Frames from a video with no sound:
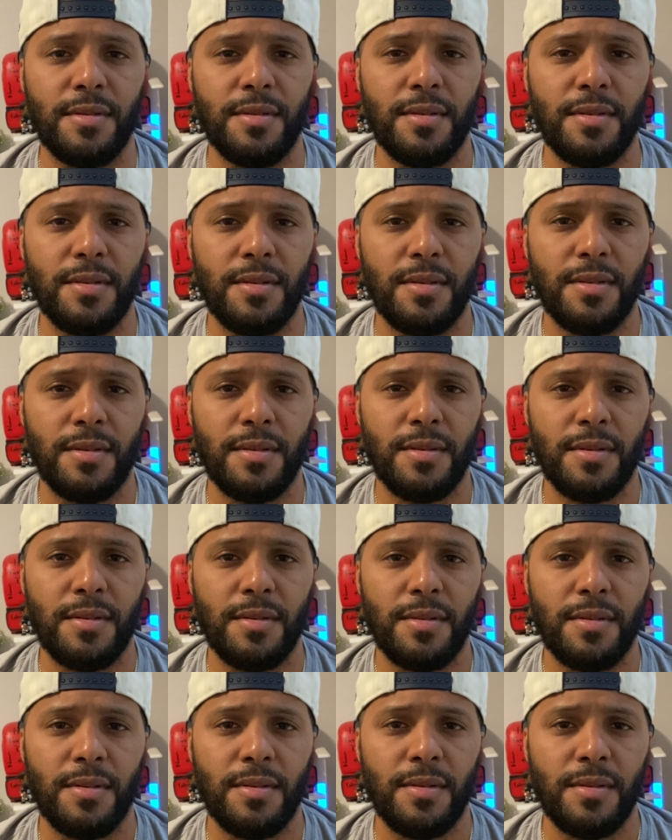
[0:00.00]

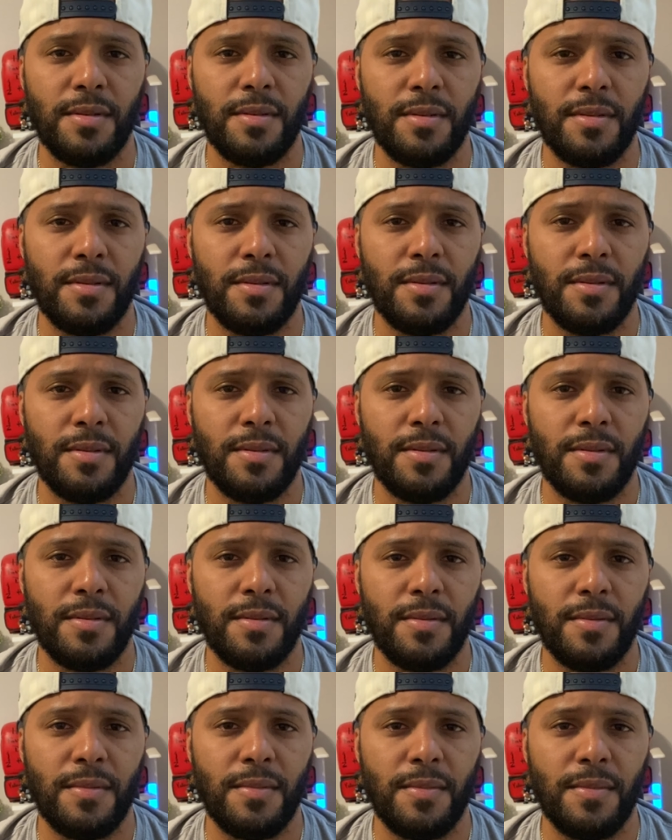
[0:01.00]

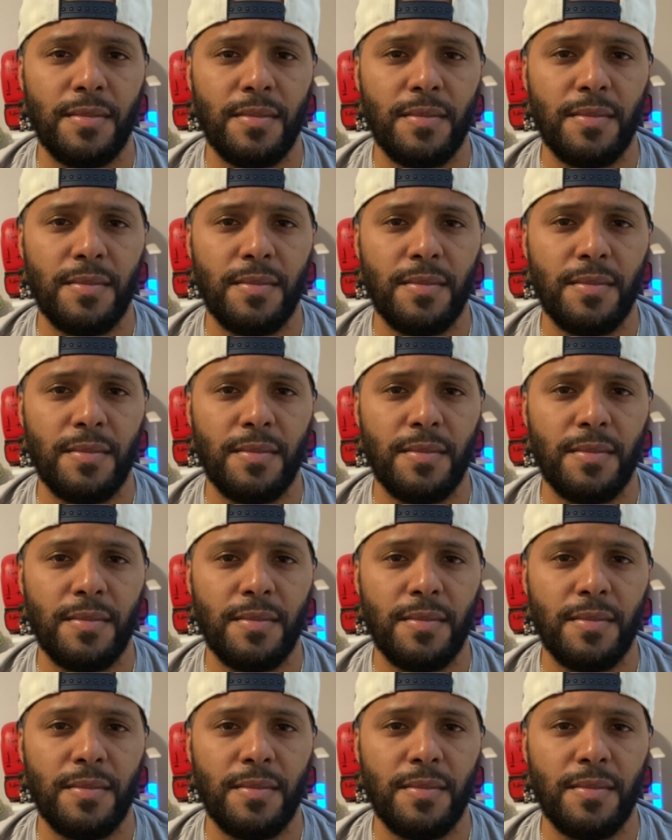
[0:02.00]
Nobody speaks.